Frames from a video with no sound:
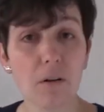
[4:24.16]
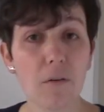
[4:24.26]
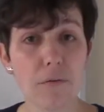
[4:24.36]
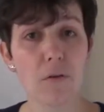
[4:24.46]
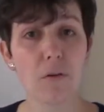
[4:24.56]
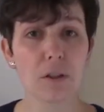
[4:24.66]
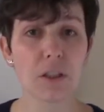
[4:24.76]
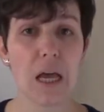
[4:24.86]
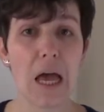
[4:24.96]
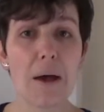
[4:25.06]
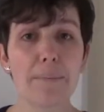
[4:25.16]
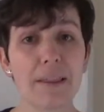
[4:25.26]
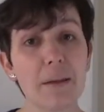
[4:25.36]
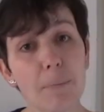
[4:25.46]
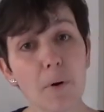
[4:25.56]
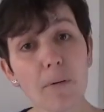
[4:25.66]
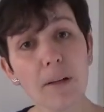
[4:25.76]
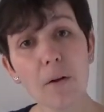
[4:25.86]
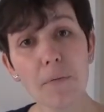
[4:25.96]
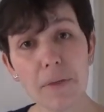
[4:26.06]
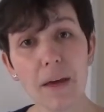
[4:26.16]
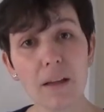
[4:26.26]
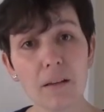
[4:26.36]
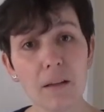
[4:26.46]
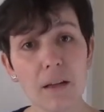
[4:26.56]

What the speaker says: of course, but the problem of them